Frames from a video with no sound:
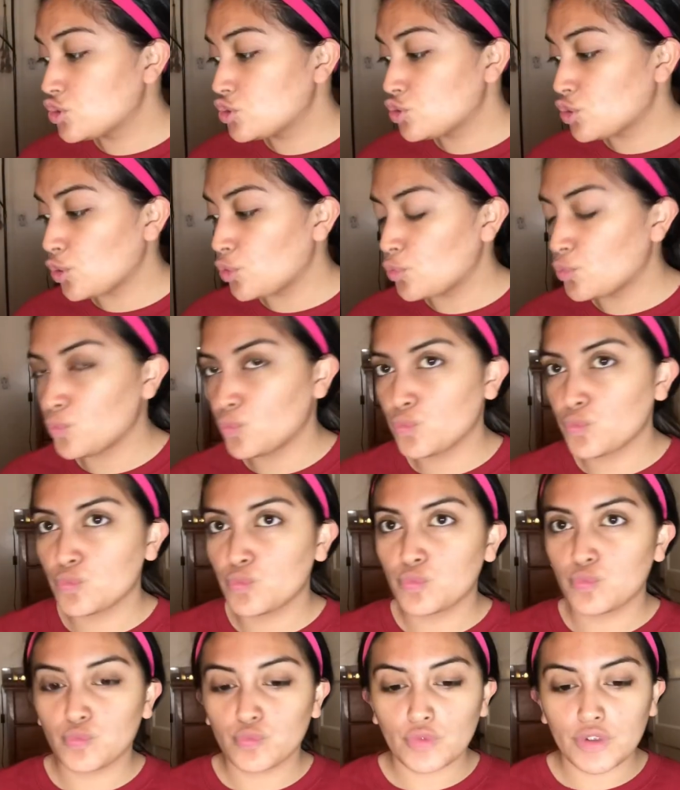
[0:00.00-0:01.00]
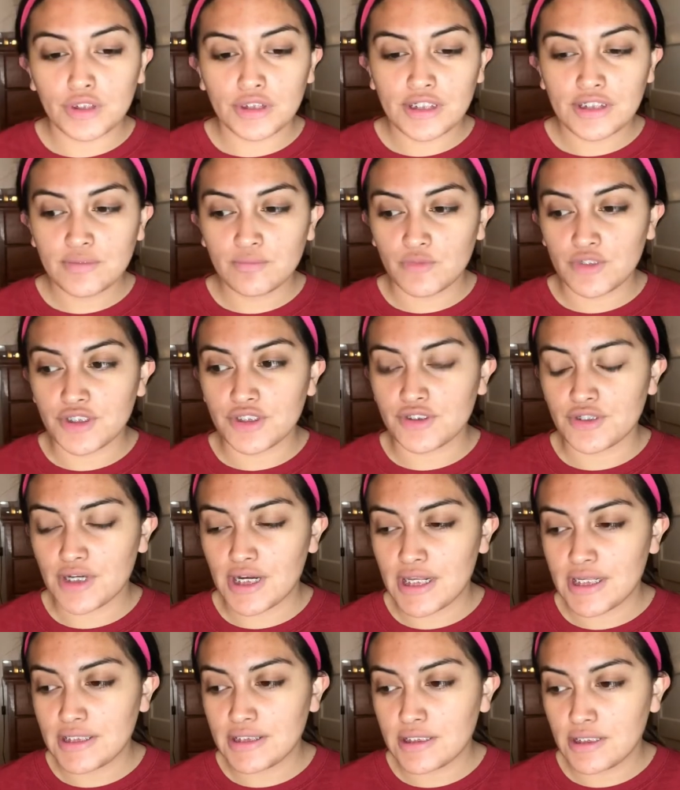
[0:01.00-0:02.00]
So let's
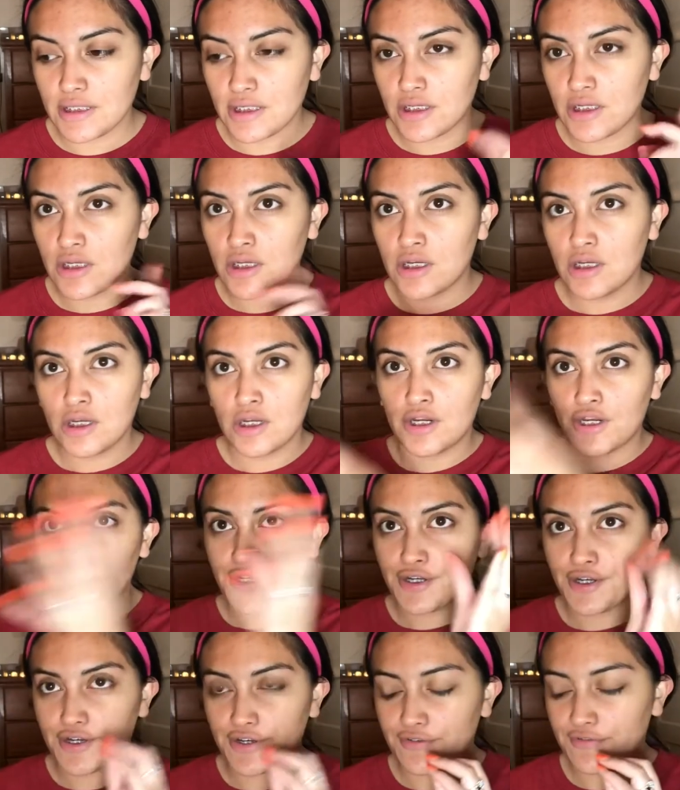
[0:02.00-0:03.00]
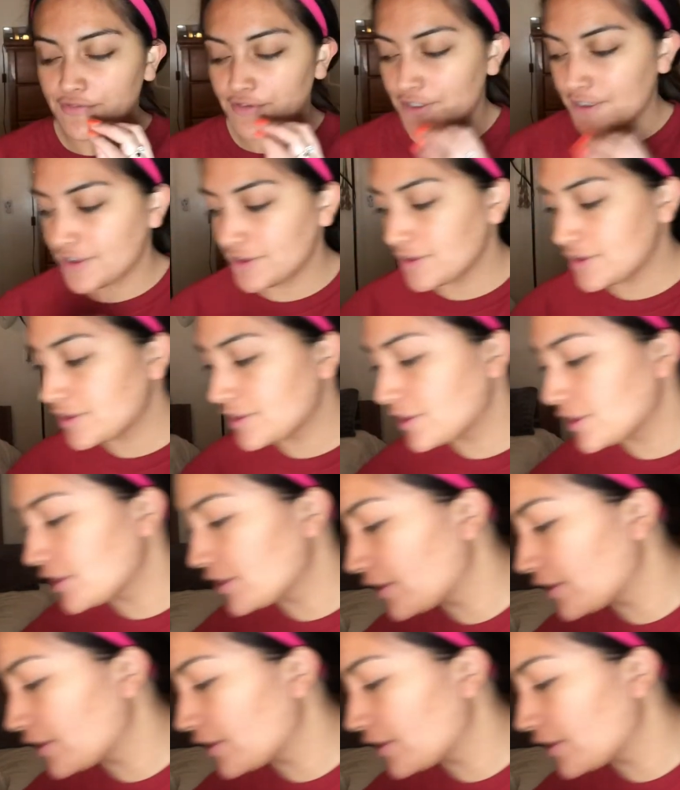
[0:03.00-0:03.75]
moisturize her first.